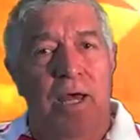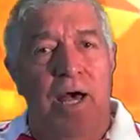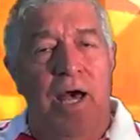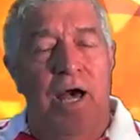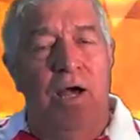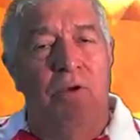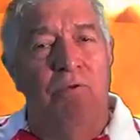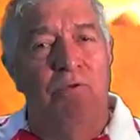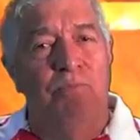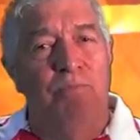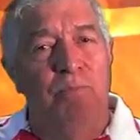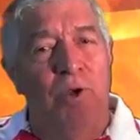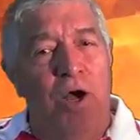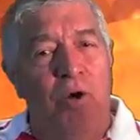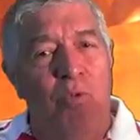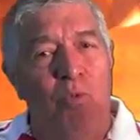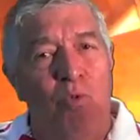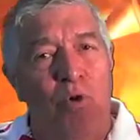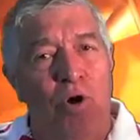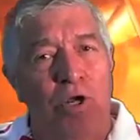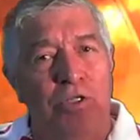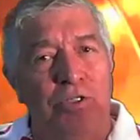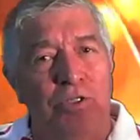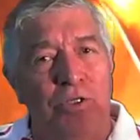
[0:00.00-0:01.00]
I, I
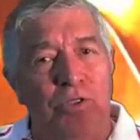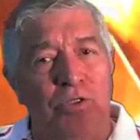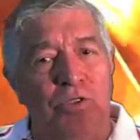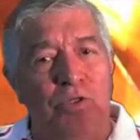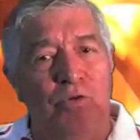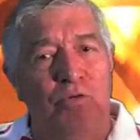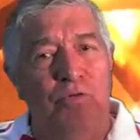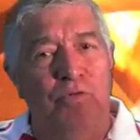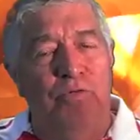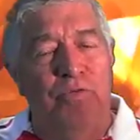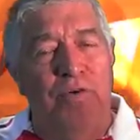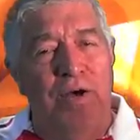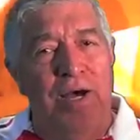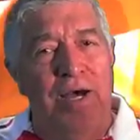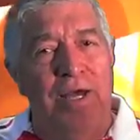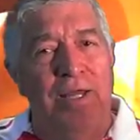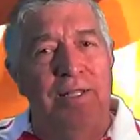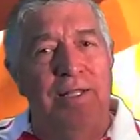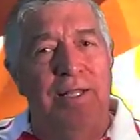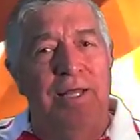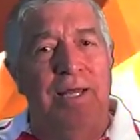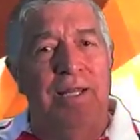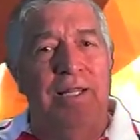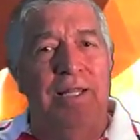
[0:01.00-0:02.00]
want you to
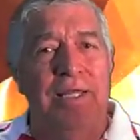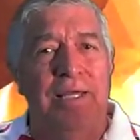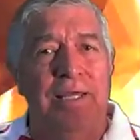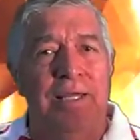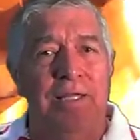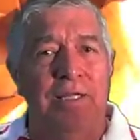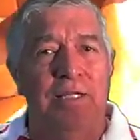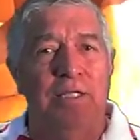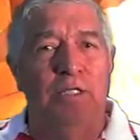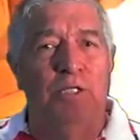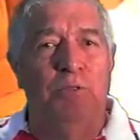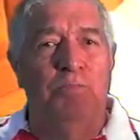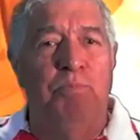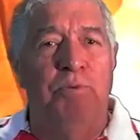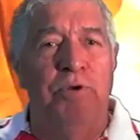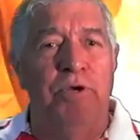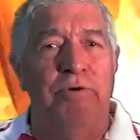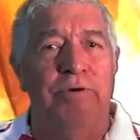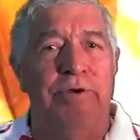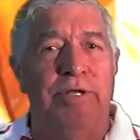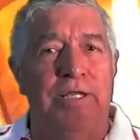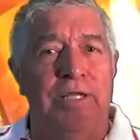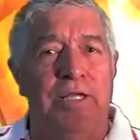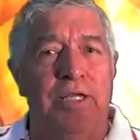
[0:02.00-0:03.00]
find that inner
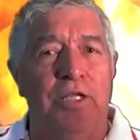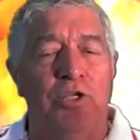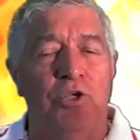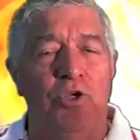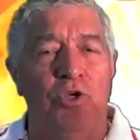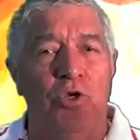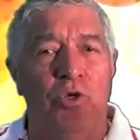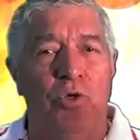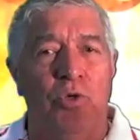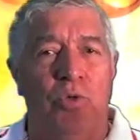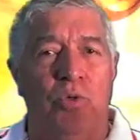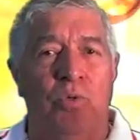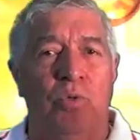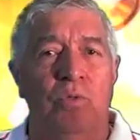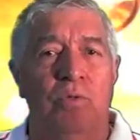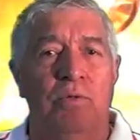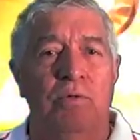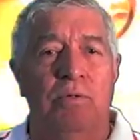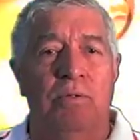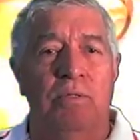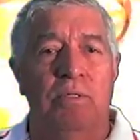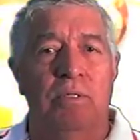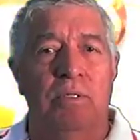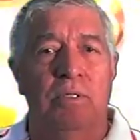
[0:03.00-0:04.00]
spirit in you
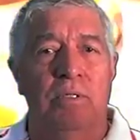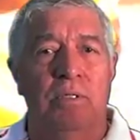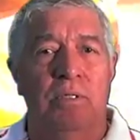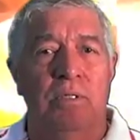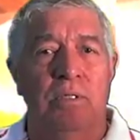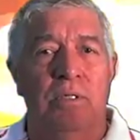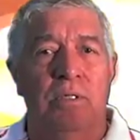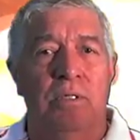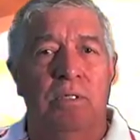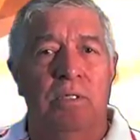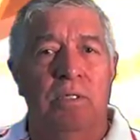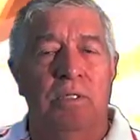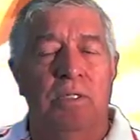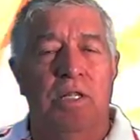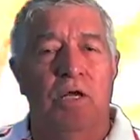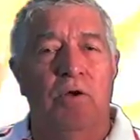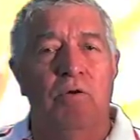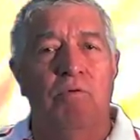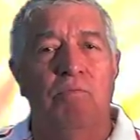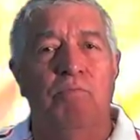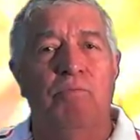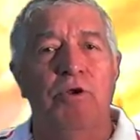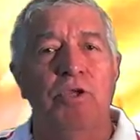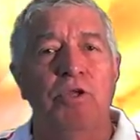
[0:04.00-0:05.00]
that
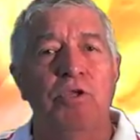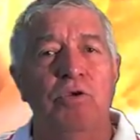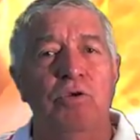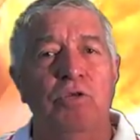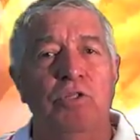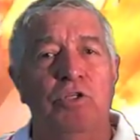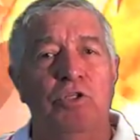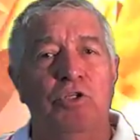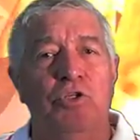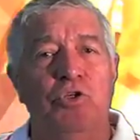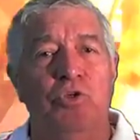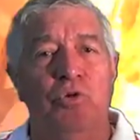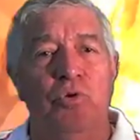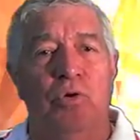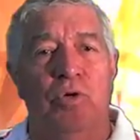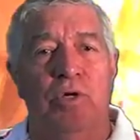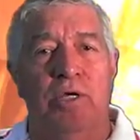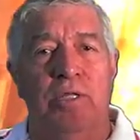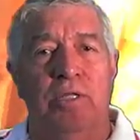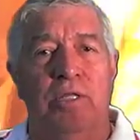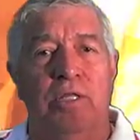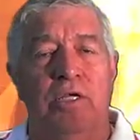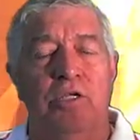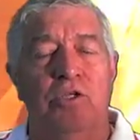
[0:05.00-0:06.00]
will bring you the
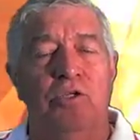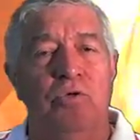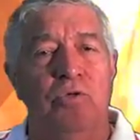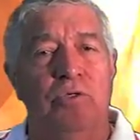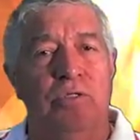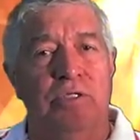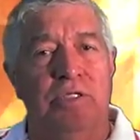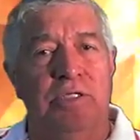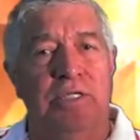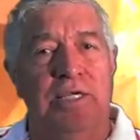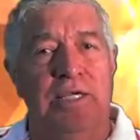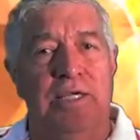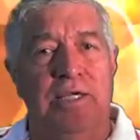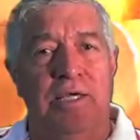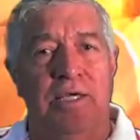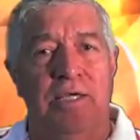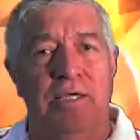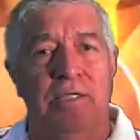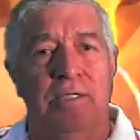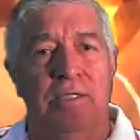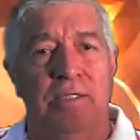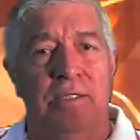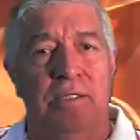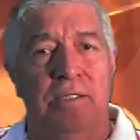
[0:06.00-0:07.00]
joy that you're
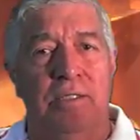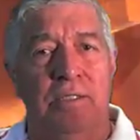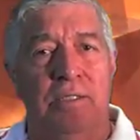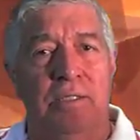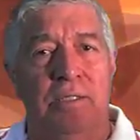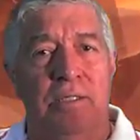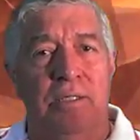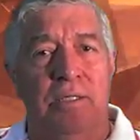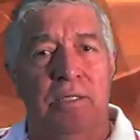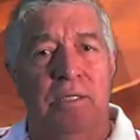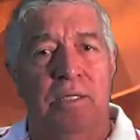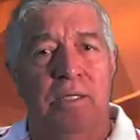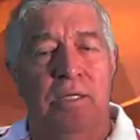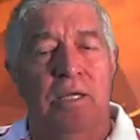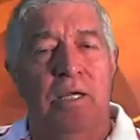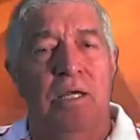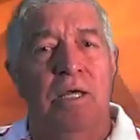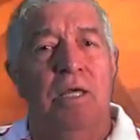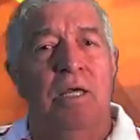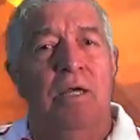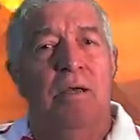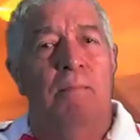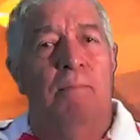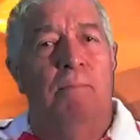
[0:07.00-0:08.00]
seeking.
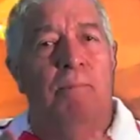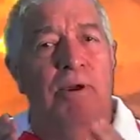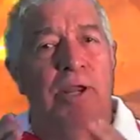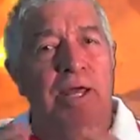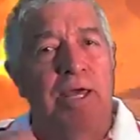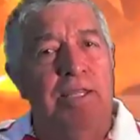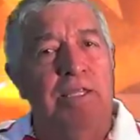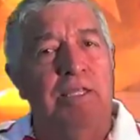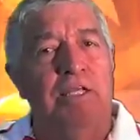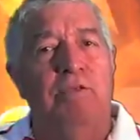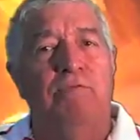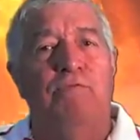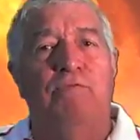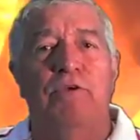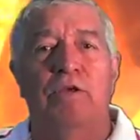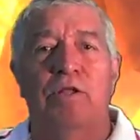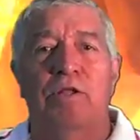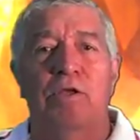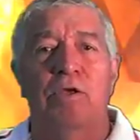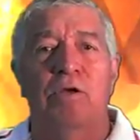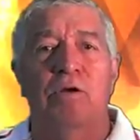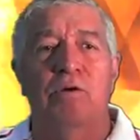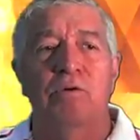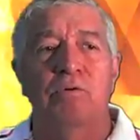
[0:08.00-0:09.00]
Play this
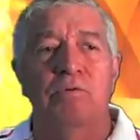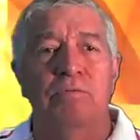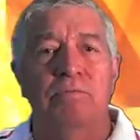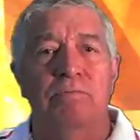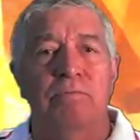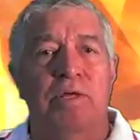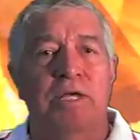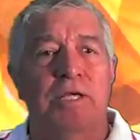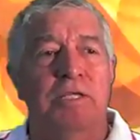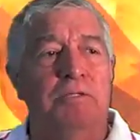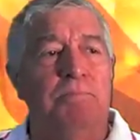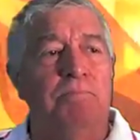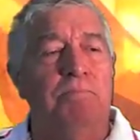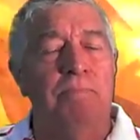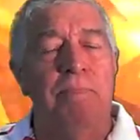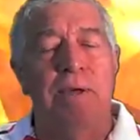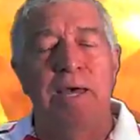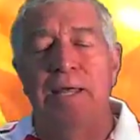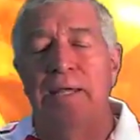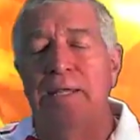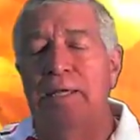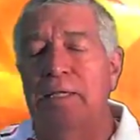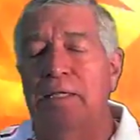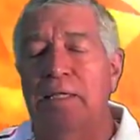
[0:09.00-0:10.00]
video as
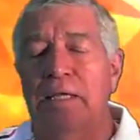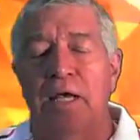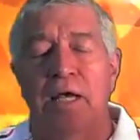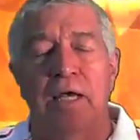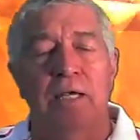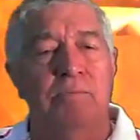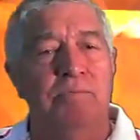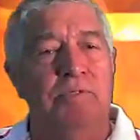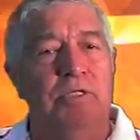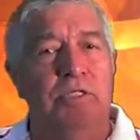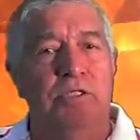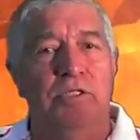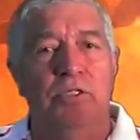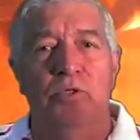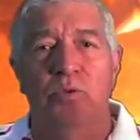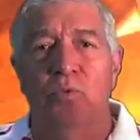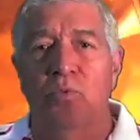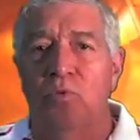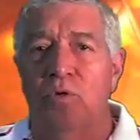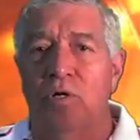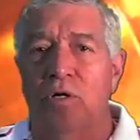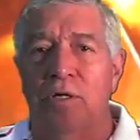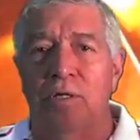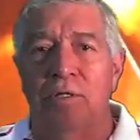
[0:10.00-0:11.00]
many times as you
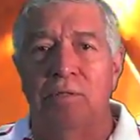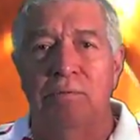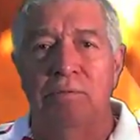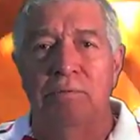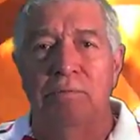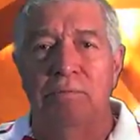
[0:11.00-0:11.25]
want.